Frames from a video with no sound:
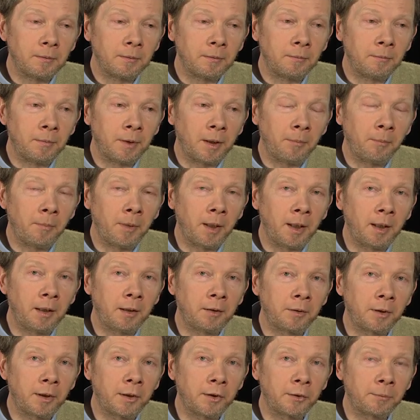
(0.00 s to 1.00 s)
My main
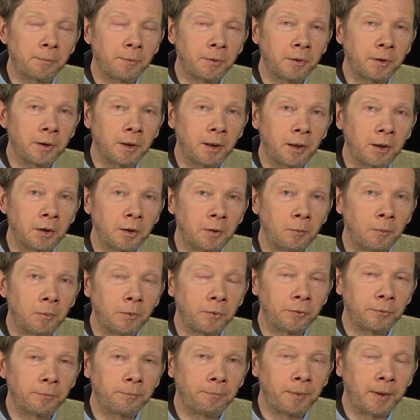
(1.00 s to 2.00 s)
transportation
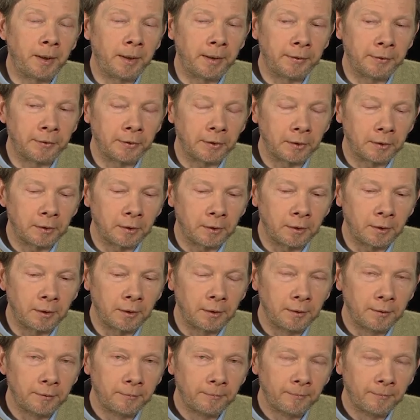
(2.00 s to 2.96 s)
was bicycle,